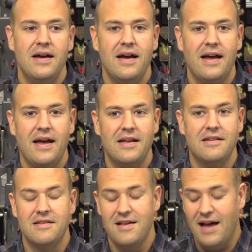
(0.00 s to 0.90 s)

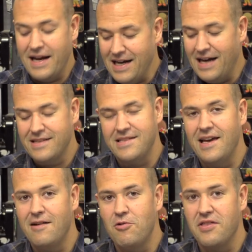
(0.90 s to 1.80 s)
And I gotta
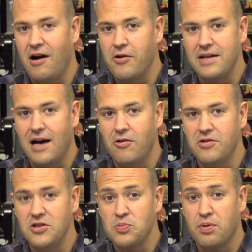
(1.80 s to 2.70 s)
say, without a
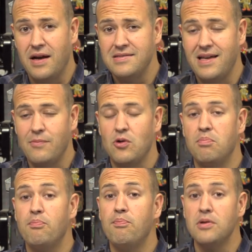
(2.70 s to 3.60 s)
doubt, this prize table
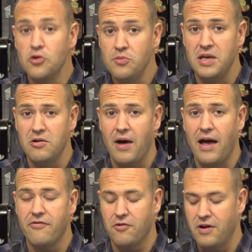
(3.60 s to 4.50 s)
blew me
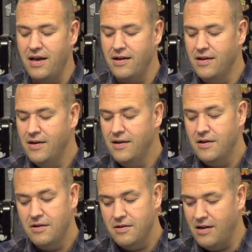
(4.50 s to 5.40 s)
away. For a
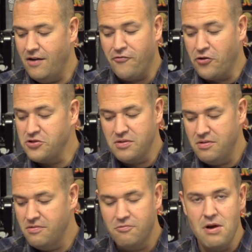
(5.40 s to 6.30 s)
first
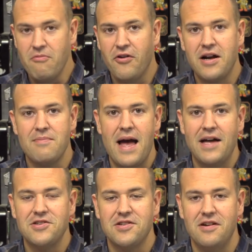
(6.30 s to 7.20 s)
rimfire
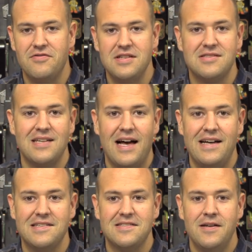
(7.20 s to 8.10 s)
match of this
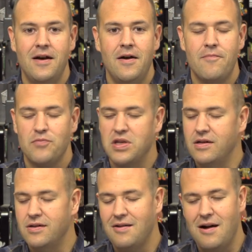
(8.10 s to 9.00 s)
size,
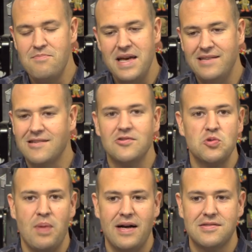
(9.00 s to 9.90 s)
the amazing
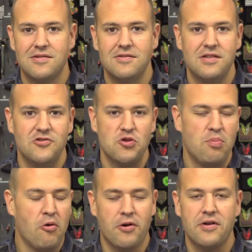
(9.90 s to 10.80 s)
sponsors and
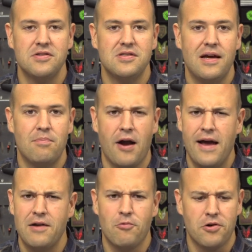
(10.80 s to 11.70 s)
supporters that
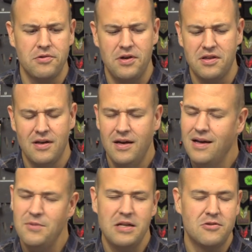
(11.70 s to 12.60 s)
Brian worked with.
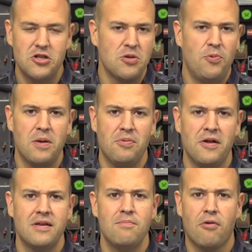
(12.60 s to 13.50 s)
I mean, just to put it
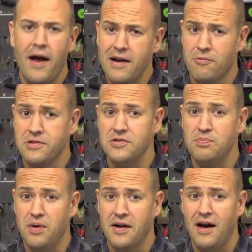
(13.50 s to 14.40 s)
bluntly, Brian worked his
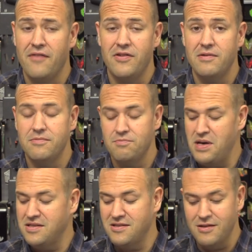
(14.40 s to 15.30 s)
butt off and
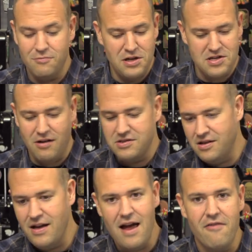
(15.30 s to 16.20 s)
basically reached out
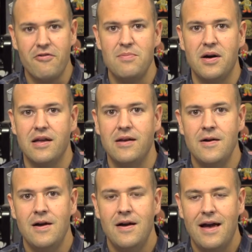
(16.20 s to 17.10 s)
to everybody
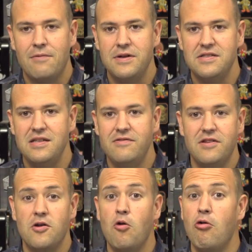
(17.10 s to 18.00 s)
and received
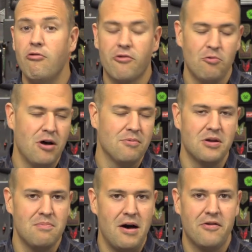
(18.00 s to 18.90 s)
an
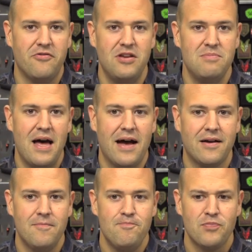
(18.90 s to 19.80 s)
overwhelming amount of
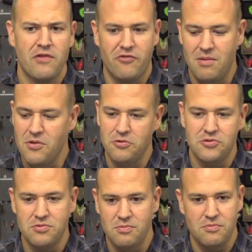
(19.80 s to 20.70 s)
feedback from
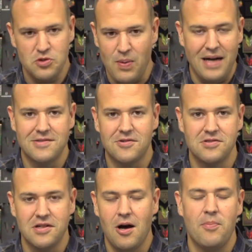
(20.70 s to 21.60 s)
those
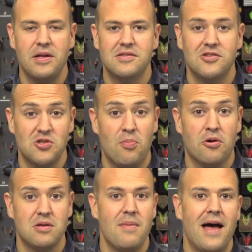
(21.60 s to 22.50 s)
sponsors and companies to
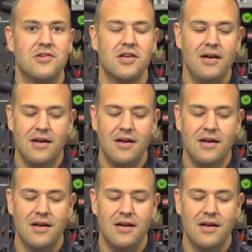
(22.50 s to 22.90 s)
support the match.